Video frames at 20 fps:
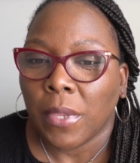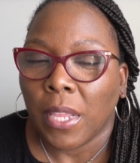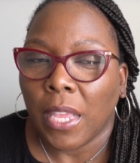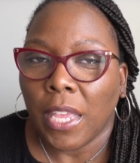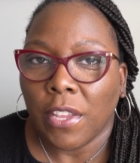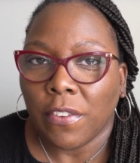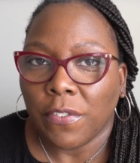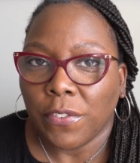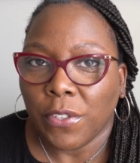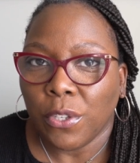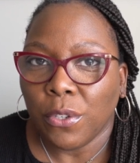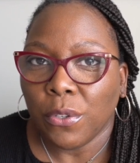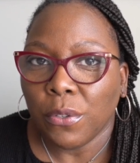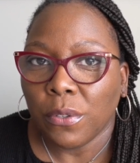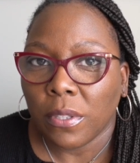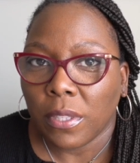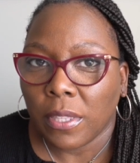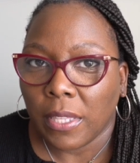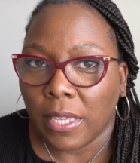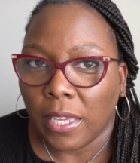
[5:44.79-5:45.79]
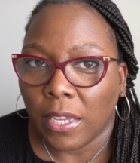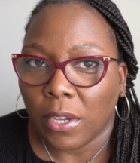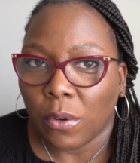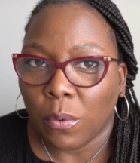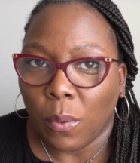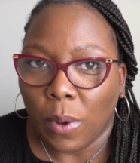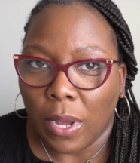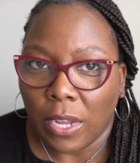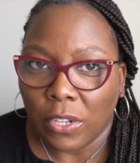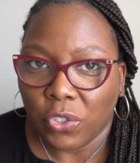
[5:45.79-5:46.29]
if you think
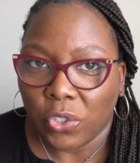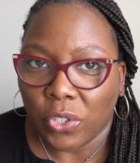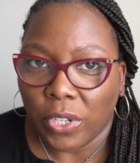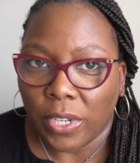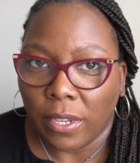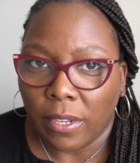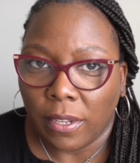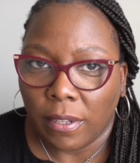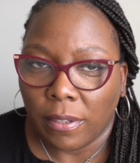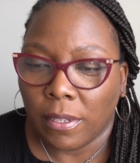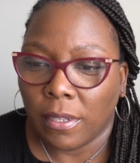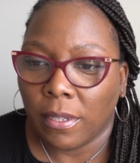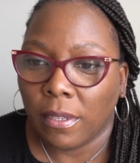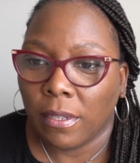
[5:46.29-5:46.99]
watching